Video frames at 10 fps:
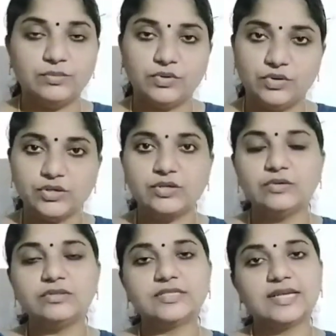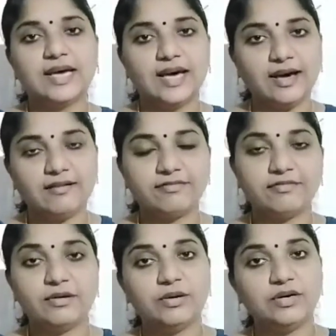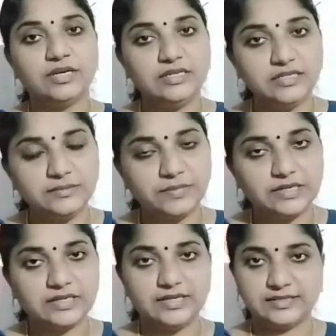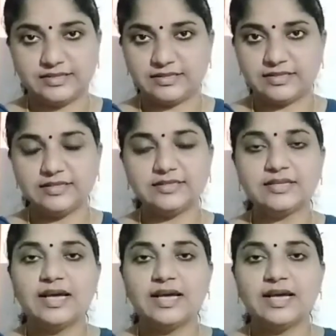molecules have independent existence